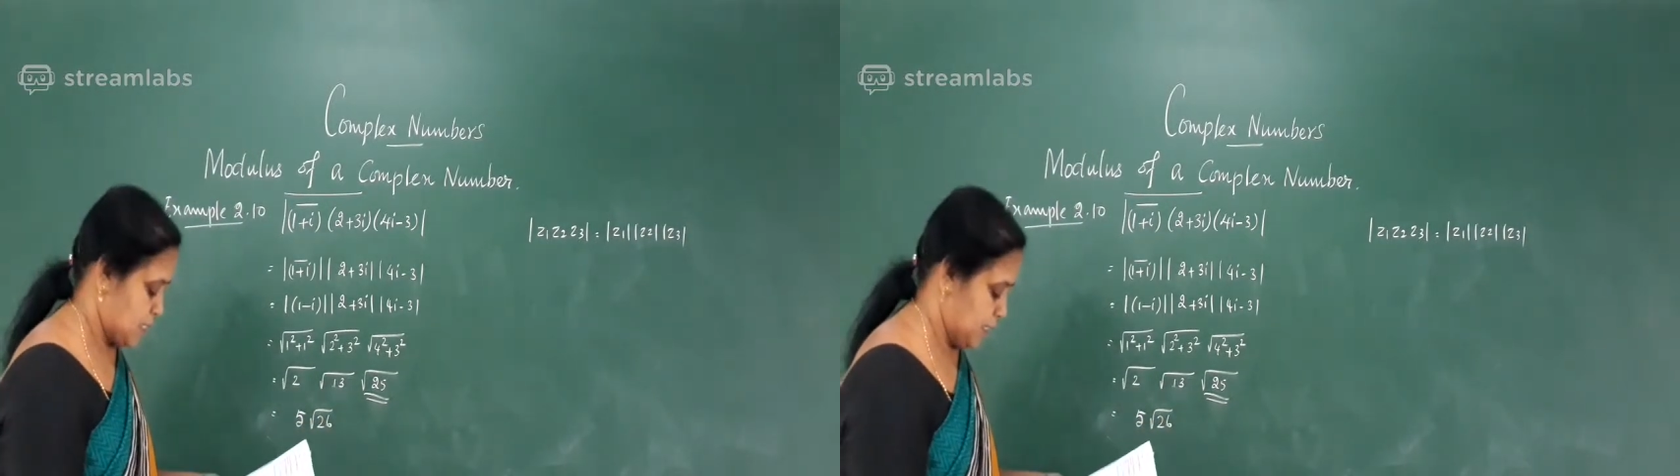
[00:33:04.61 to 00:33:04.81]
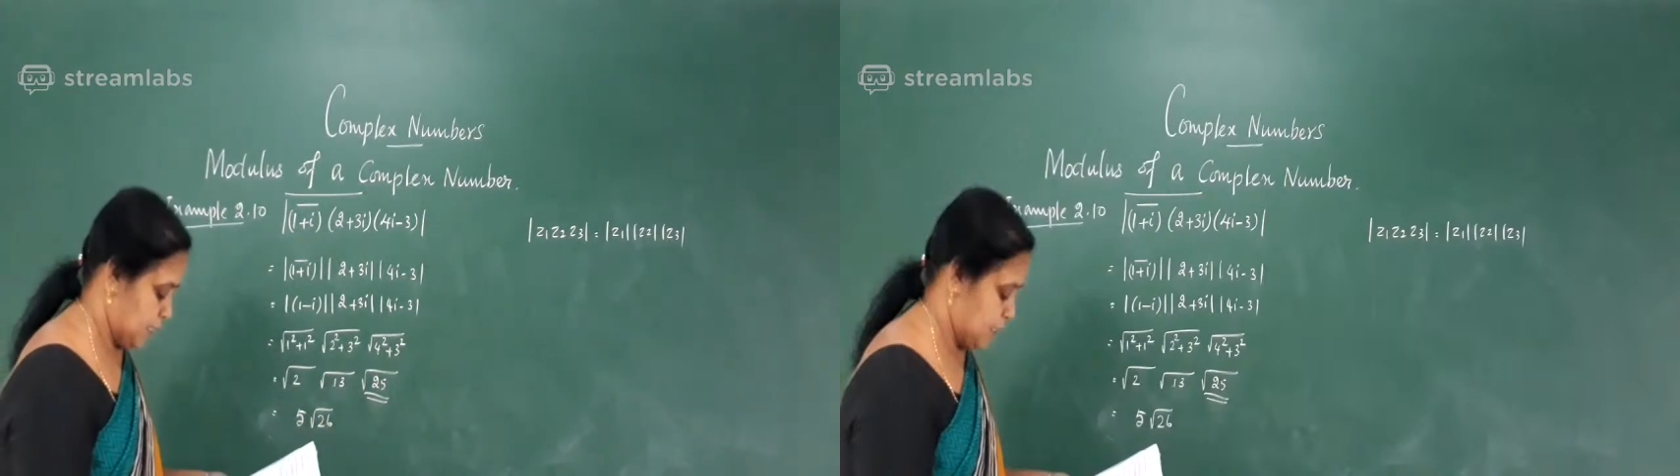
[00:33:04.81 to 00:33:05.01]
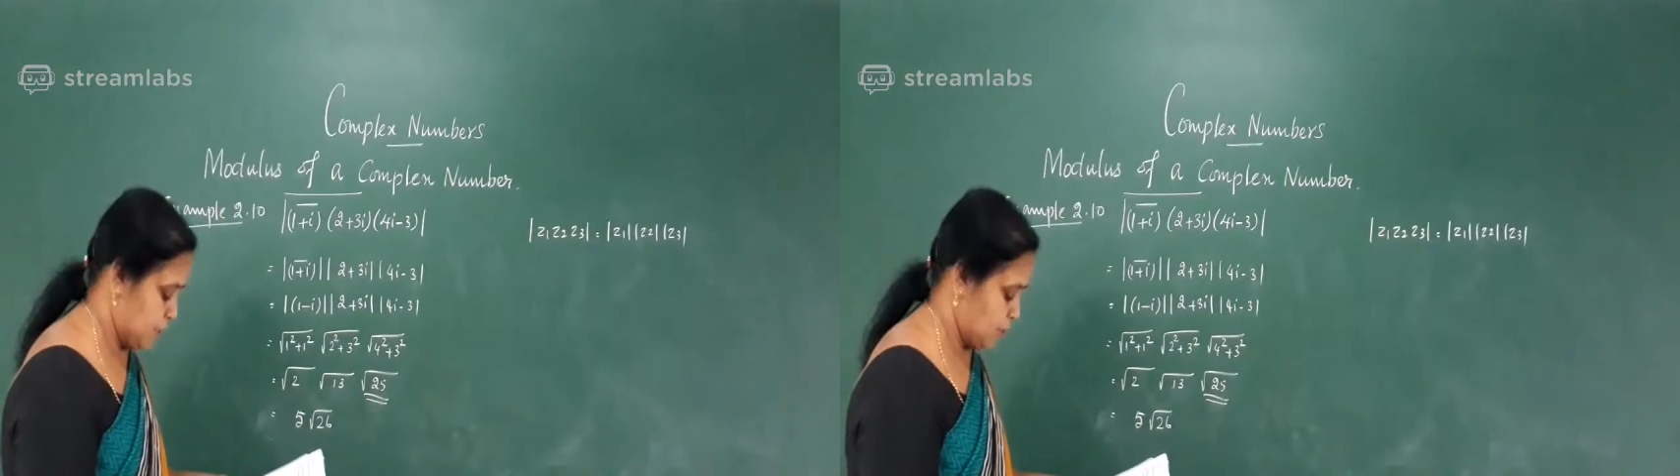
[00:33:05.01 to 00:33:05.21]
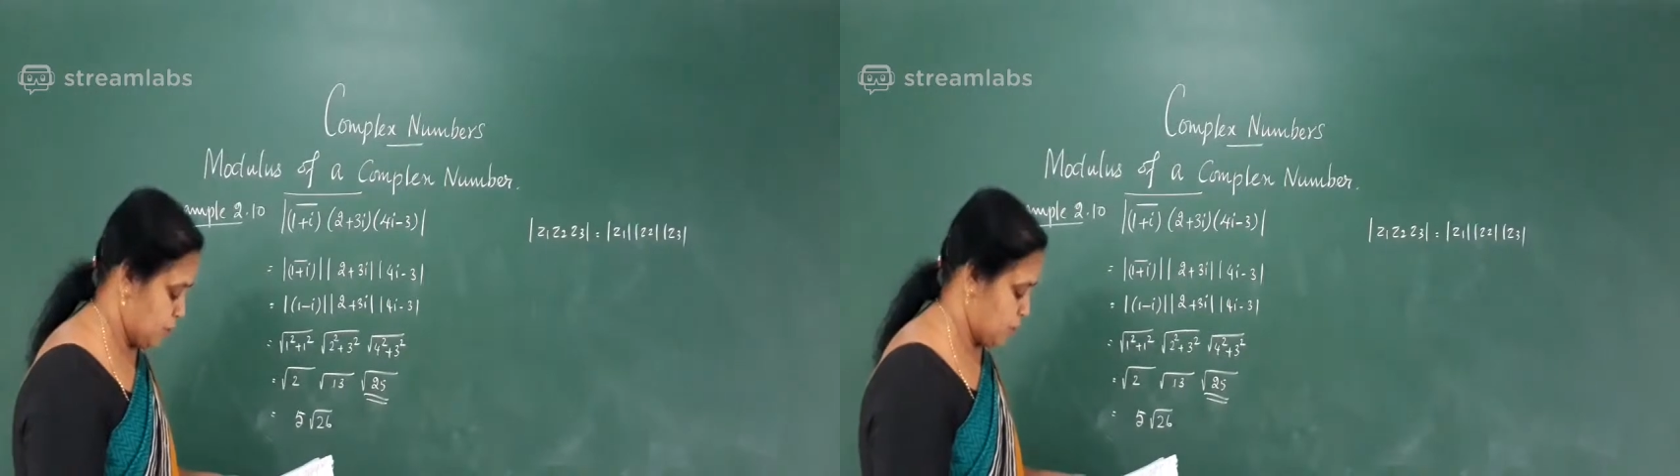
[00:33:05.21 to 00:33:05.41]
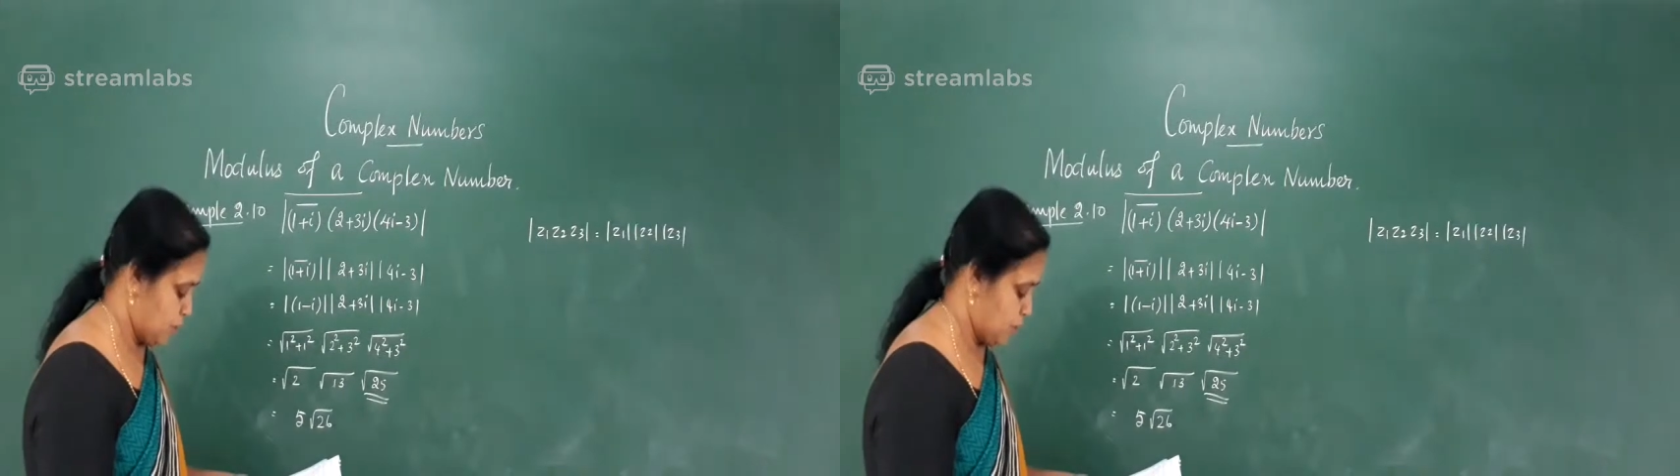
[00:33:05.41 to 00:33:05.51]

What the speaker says: 13 into 2,